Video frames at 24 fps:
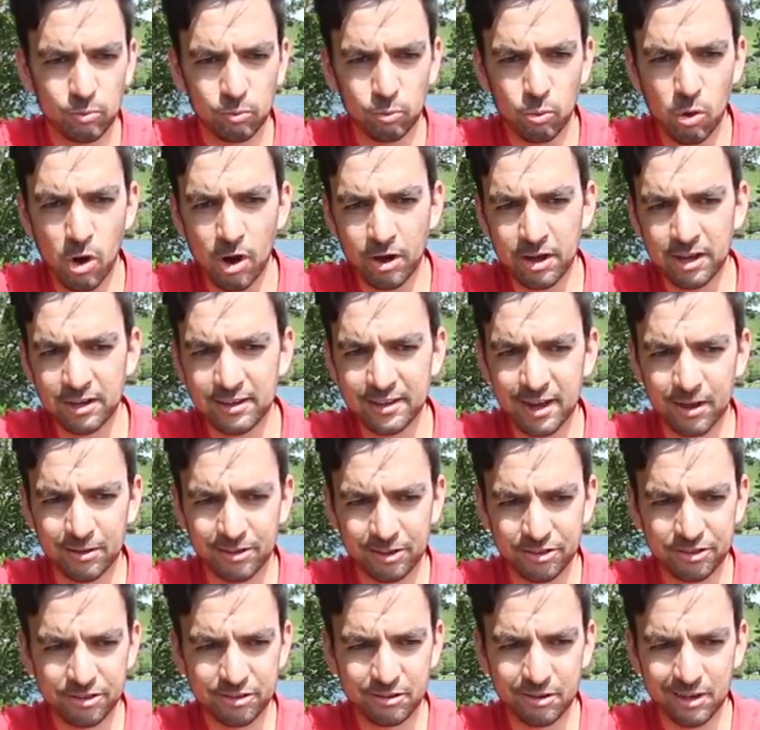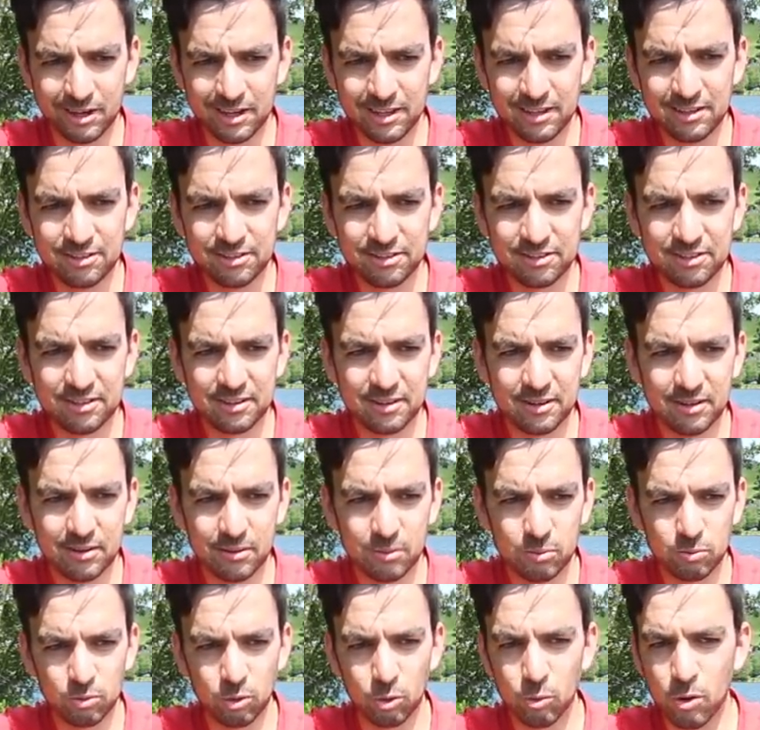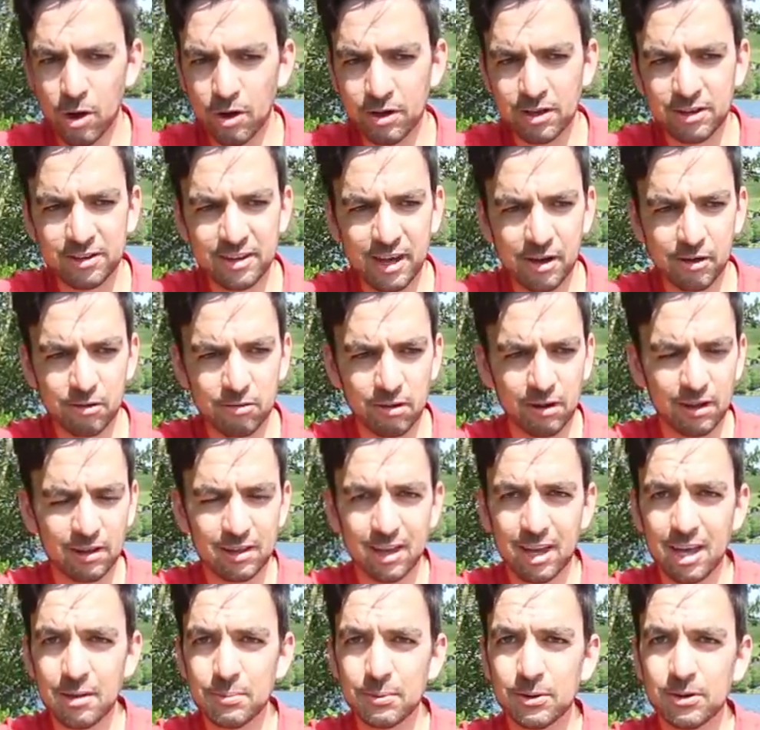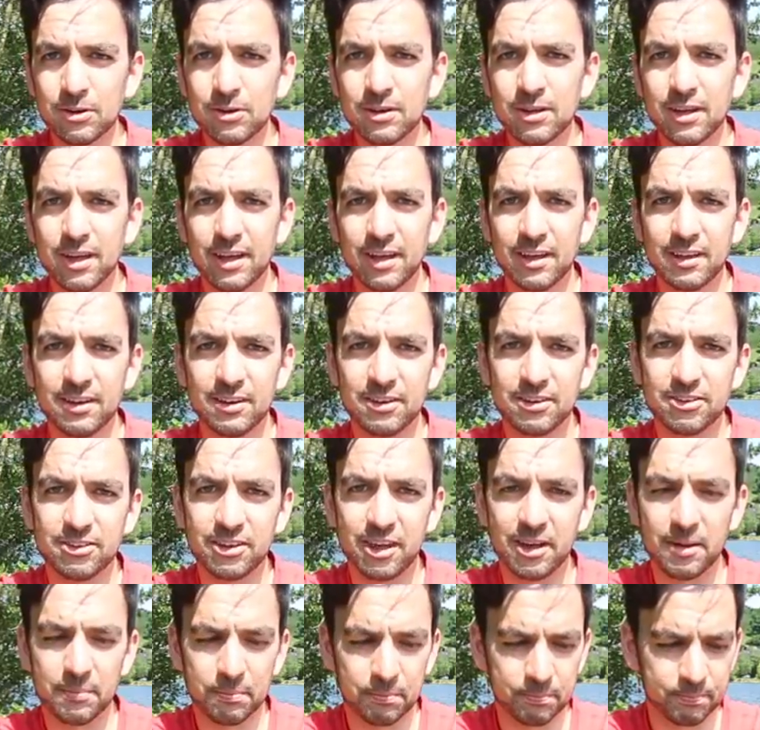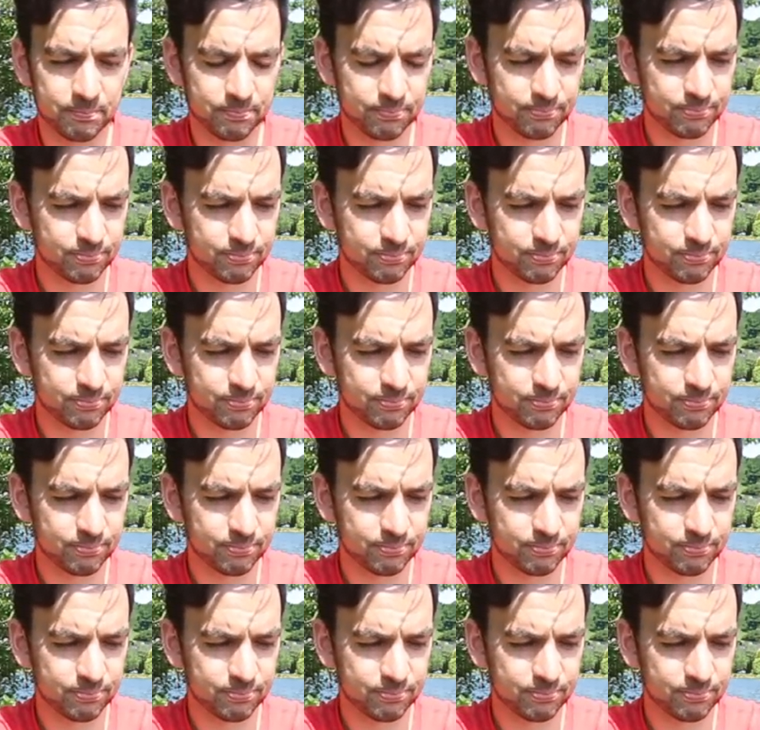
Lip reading: walking down the screes. We're walking down Great Gable, and